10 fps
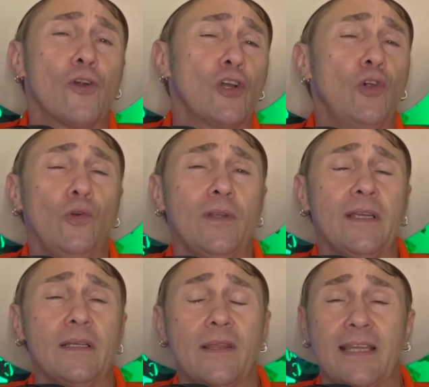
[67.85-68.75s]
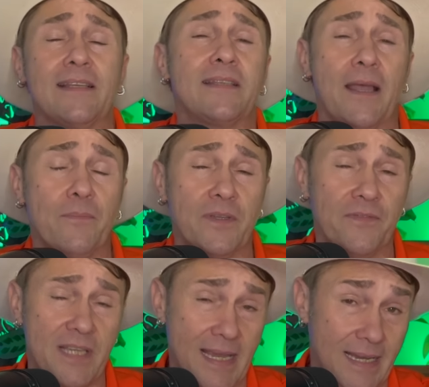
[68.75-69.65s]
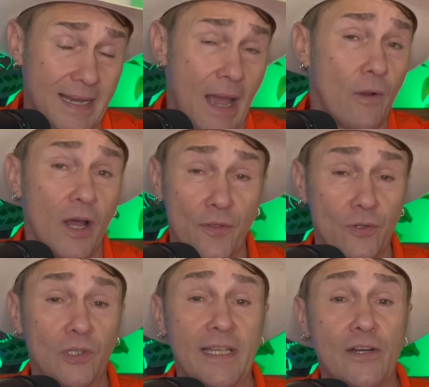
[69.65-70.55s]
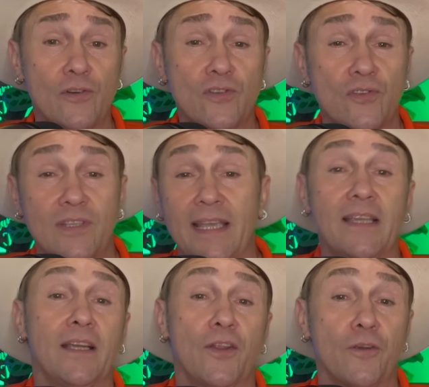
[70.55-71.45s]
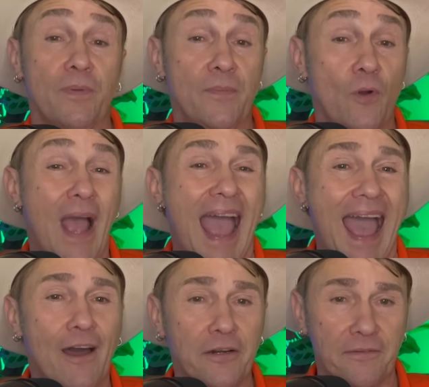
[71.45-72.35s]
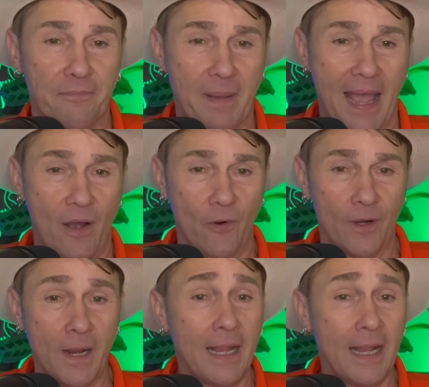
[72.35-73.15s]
including the attempt of taking out other leaders or taking other people out of power.